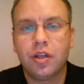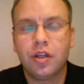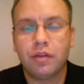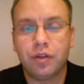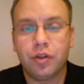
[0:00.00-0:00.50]

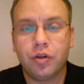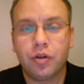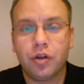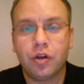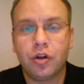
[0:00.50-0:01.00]
if you
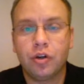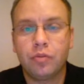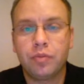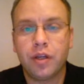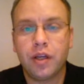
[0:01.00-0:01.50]
own a
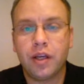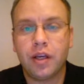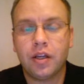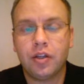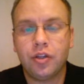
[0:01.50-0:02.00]
home,
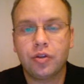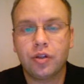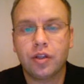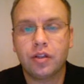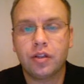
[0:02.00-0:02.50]
and you
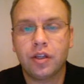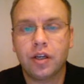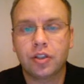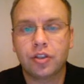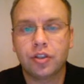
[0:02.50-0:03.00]
can get the
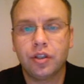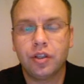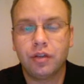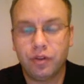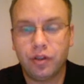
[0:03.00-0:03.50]
deduction
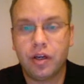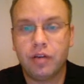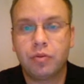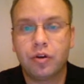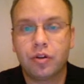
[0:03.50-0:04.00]
if you
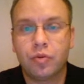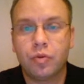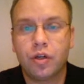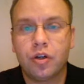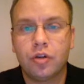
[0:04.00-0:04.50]
have more than
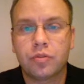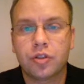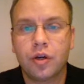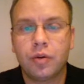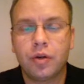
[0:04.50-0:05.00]
one home.
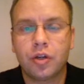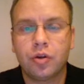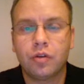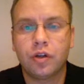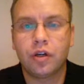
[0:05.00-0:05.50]
So I want to
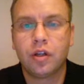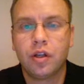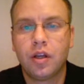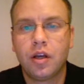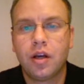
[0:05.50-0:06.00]
go over
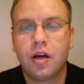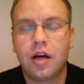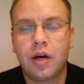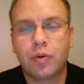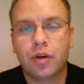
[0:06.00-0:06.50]

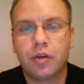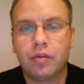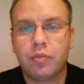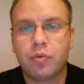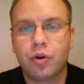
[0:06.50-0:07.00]
how we're going to
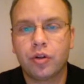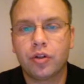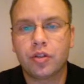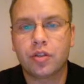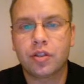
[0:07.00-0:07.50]
report
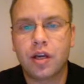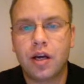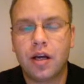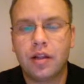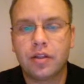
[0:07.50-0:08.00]
this
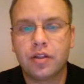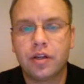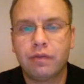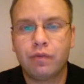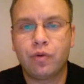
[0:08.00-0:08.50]
on the
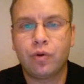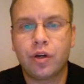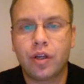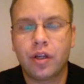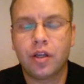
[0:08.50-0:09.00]

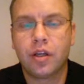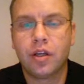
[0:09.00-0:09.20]
1040